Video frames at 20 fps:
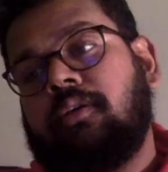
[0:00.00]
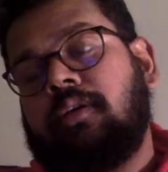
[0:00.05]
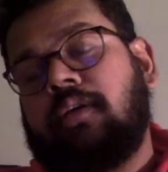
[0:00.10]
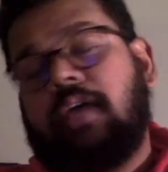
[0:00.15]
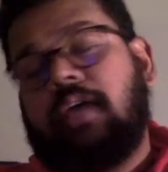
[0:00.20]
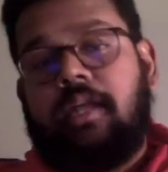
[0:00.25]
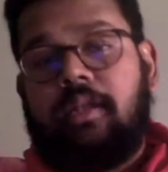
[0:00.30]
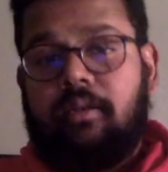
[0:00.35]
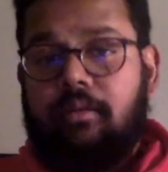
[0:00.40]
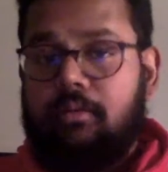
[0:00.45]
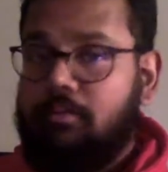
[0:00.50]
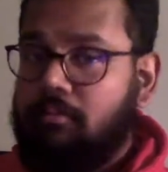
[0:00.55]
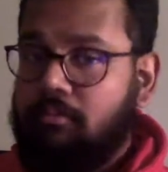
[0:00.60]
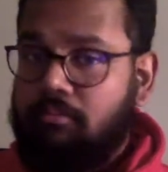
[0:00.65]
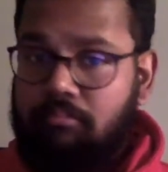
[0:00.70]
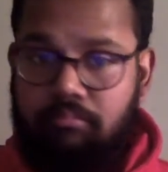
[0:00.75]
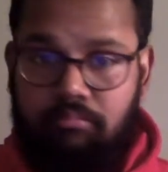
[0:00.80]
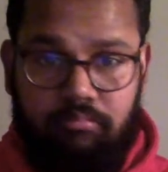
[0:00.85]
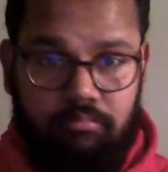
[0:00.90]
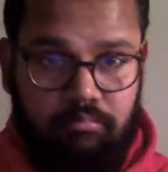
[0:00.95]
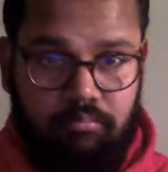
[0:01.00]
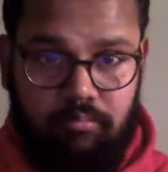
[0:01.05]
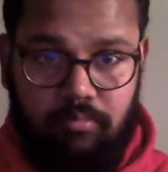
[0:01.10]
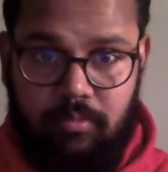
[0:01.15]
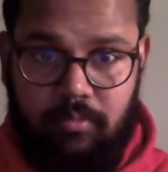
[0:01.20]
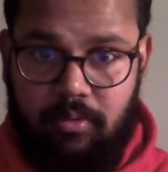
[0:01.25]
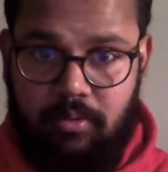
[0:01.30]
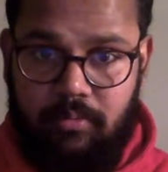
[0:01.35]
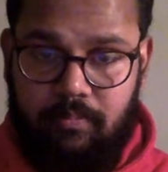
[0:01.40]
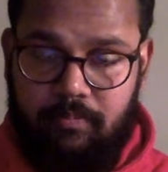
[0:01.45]

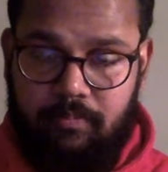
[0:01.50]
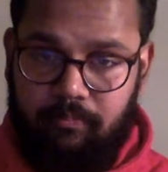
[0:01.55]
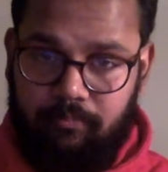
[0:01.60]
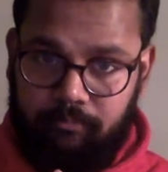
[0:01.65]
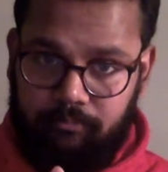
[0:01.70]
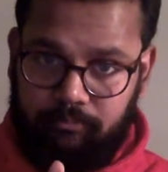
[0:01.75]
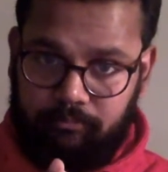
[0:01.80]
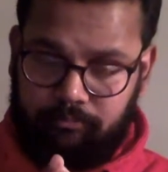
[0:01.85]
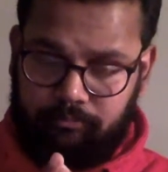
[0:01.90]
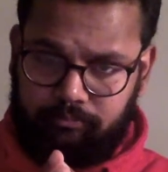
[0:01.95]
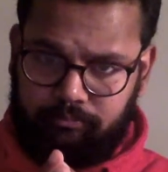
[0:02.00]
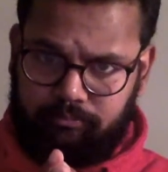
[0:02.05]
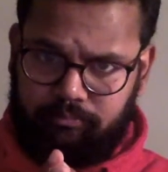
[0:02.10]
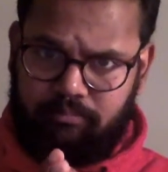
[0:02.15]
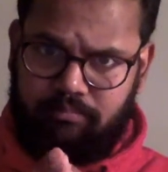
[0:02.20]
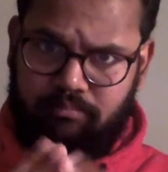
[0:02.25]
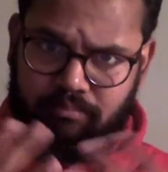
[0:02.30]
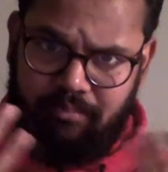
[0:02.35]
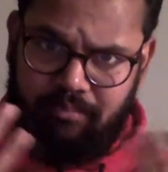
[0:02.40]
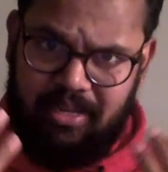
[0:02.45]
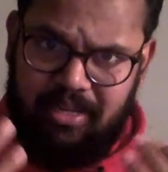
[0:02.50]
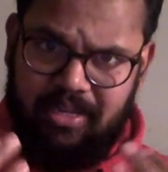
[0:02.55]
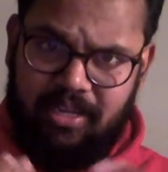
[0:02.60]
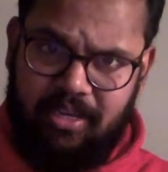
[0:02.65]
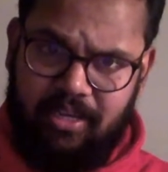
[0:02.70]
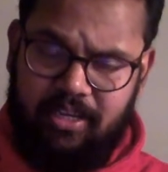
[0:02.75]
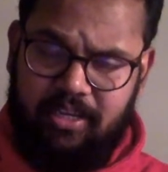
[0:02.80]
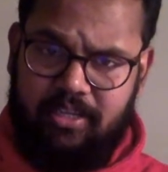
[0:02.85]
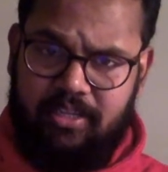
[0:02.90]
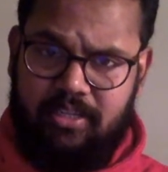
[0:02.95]
And
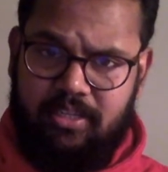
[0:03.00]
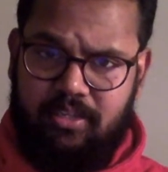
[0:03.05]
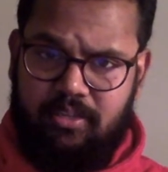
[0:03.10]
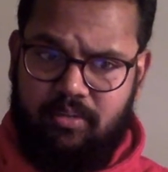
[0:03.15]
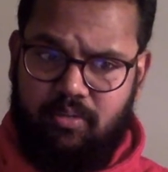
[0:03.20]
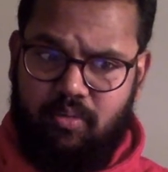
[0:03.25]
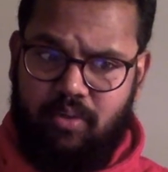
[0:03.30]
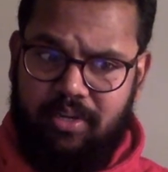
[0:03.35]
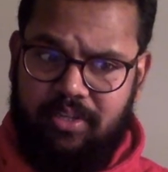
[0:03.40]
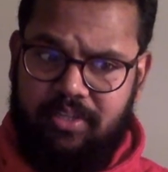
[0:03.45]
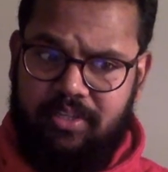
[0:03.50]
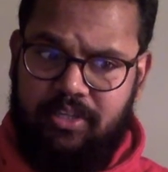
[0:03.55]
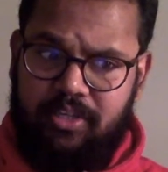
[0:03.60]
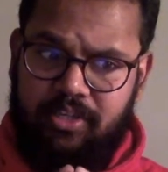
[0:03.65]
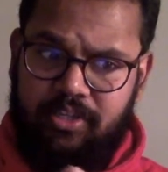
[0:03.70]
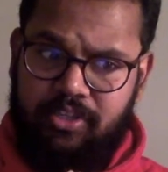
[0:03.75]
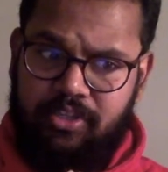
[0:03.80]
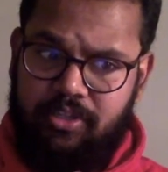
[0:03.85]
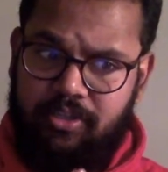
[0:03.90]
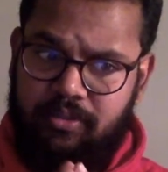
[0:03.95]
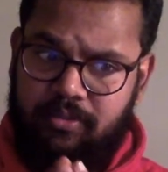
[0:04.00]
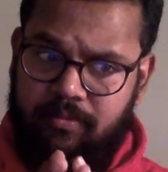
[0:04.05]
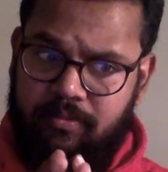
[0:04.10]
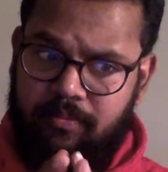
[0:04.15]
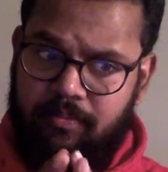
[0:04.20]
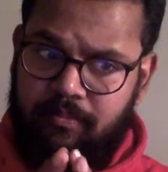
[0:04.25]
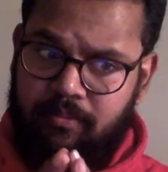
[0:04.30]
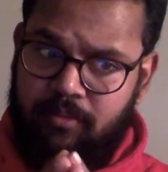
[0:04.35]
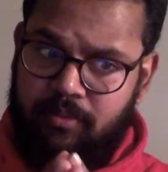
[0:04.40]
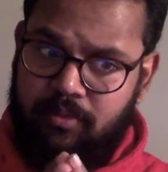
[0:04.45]
milk is one such
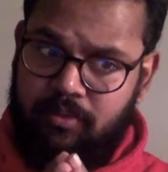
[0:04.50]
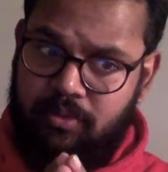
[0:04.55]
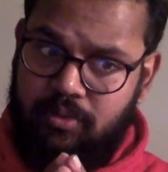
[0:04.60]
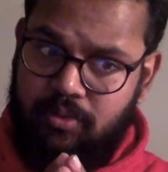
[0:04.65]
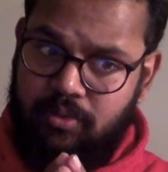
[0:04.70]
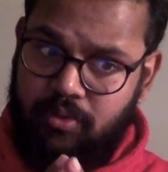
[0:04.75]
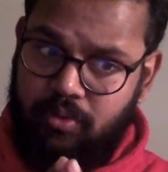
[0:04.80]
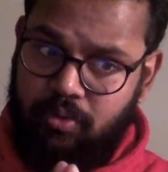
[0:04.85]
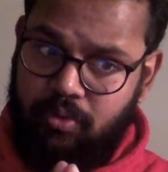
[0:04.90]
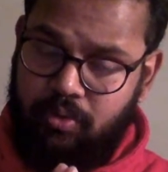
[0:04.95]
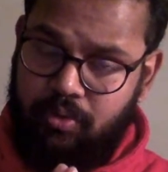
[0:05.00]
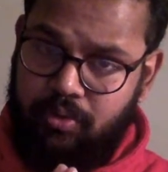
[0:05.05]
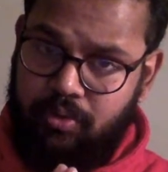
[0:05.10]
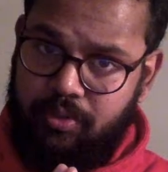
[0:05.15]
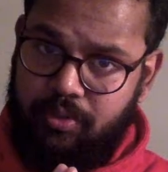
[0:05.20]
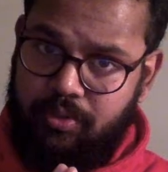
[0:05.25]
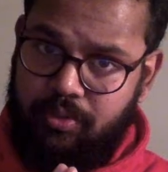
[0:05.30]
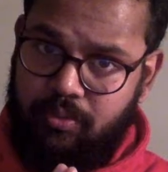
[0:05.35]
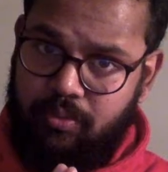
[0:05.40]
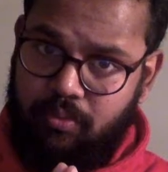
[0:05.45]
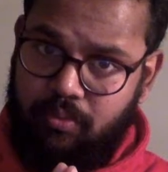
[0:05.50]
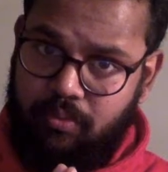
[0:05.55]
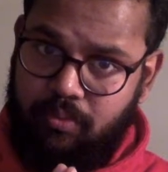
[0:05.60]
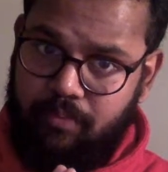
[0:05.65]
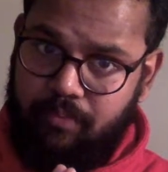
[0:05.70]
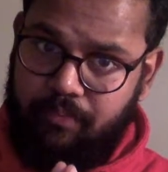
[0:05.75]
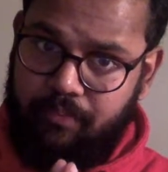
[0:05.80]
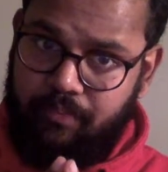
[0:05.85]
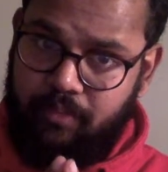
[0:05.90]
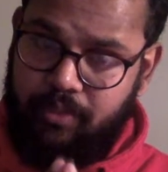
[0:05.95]
source,
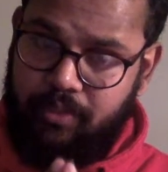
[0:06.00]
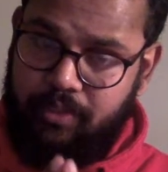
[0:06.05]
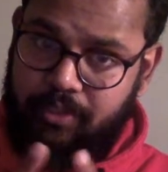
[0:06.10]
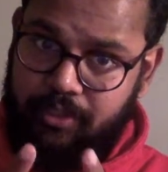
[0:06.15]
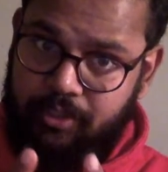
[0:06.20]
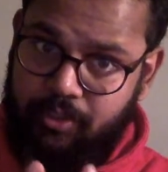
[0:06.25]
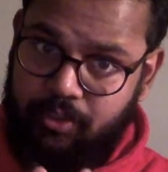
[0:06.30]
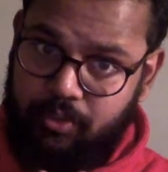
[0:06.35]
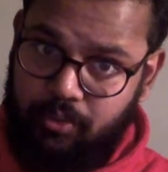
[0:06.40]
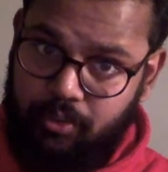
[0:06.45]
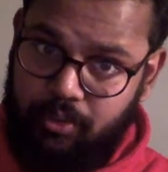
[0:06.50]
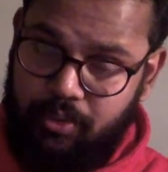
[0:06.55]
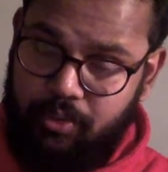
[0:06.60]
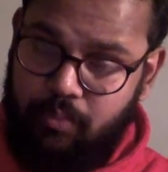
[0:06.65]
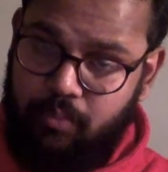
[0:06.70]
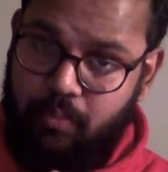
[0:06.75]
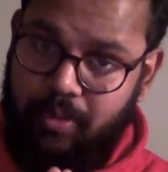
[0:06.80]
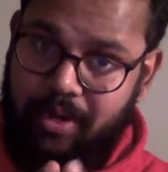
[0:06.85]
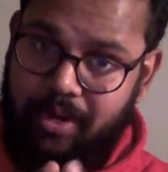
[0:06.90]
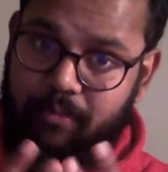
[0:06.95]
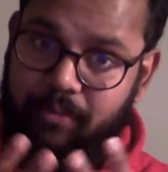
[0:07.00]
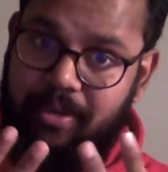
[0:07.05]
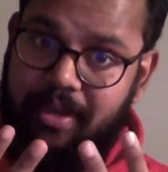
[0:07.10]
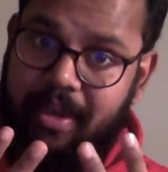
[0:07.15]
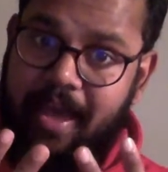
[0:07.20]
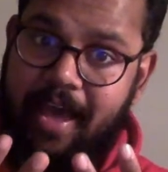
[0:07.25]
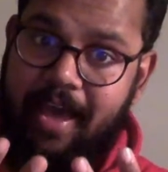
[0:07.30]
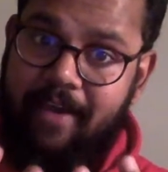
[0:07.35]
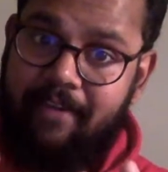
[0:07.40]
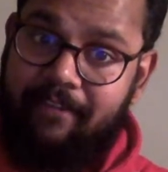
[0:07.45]
where we
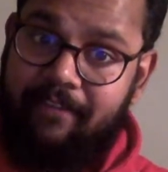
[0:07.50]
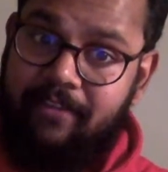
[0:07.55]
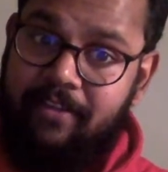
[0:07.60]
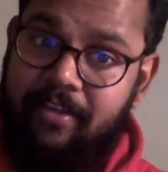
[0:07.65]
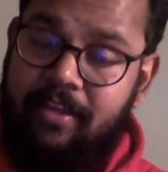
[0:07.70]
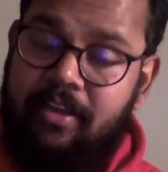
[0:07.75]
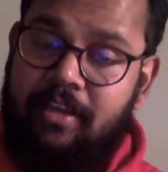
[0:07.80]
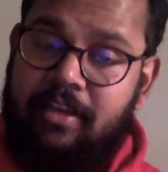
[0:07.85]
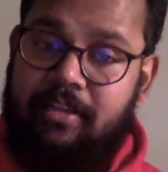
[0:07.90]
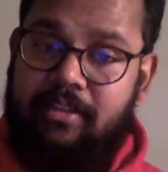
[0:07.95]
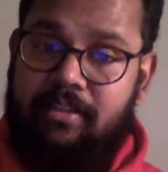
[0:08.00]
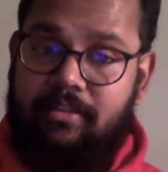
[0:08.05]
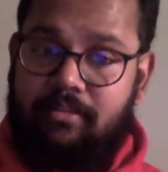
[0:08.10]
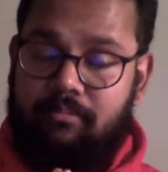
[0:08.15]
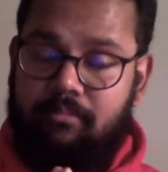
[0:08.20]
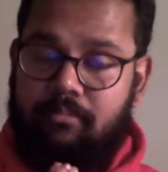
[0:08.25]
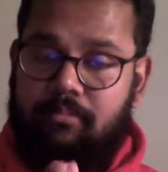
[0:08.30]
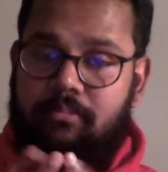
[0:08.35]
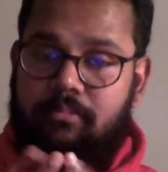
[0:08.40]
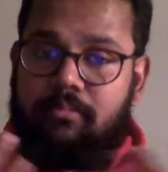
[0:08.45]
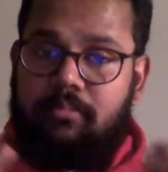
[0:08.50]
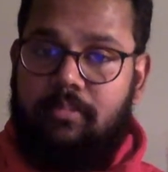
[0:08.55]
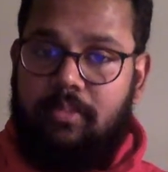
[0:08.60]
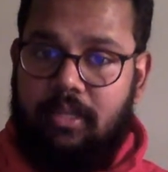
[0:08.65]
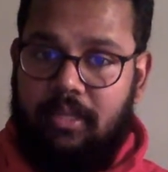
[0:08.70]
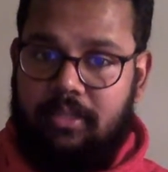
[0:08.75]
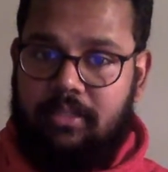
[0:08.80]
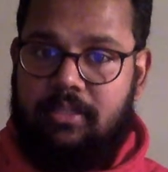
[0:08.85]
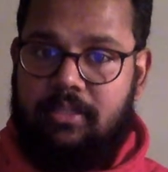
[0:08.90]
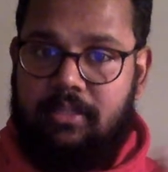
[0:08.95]
have
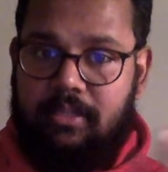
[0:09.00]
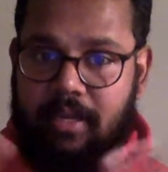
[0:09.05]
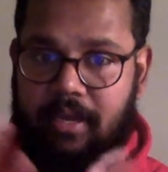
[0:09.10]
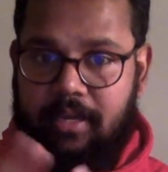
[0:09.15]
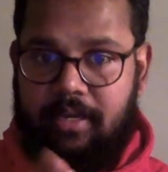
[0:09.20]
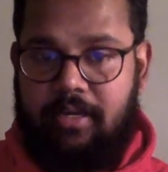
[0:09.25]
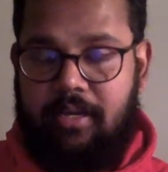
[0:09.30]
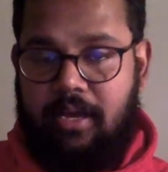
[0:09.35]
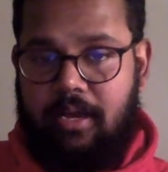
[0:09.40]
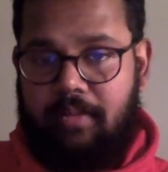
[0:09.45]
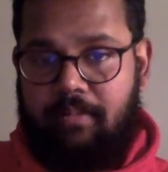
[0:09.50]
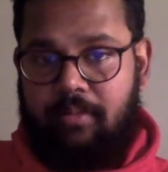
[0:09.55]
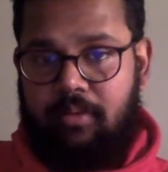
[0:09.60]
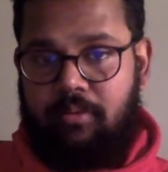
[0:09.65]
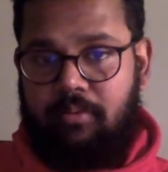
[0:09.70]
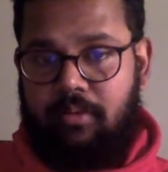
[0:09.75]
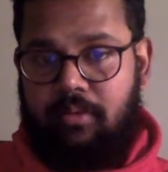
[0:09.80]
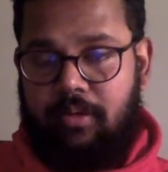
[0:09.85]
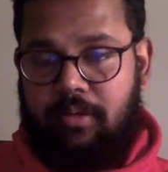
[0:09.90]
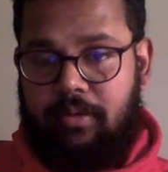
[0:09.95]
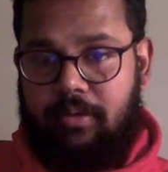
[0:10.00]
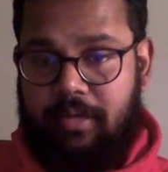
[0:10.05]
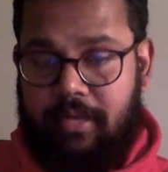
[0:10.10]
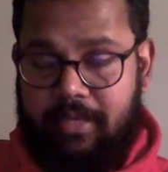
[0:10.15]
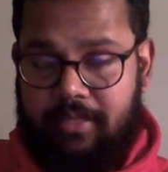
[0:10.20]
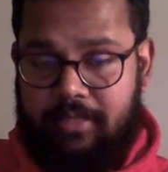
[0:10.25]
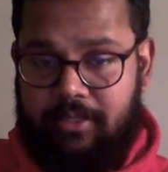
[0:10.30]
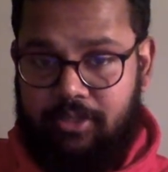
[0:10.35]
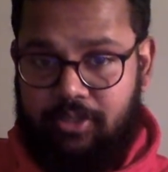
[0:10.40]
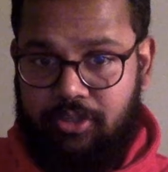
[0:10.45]
these 9
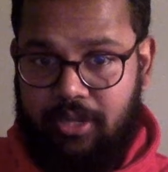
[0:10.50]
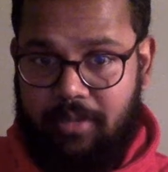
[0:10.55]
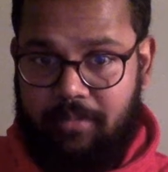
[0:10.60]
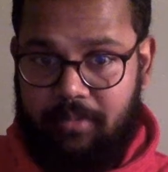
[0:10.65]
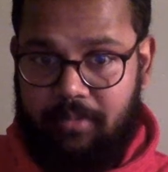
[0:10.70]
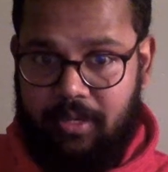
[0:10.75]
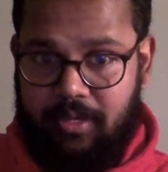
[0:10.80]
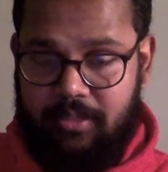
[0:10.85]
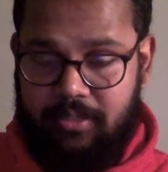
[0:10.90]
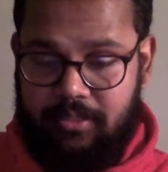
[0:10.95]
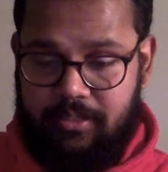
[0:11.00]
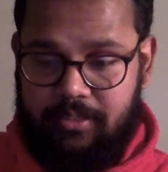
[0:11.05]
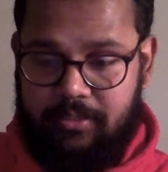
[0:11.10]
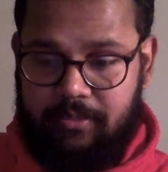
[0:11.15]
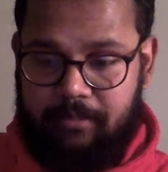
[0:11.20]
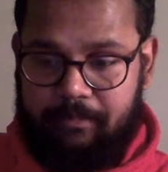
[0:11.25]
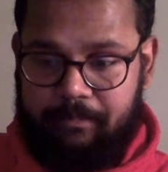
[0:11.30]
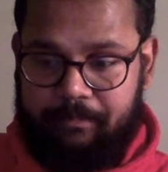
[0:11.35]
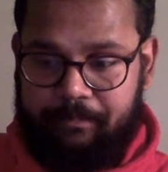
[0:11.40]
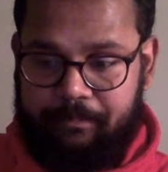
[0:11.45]
essential amino acids.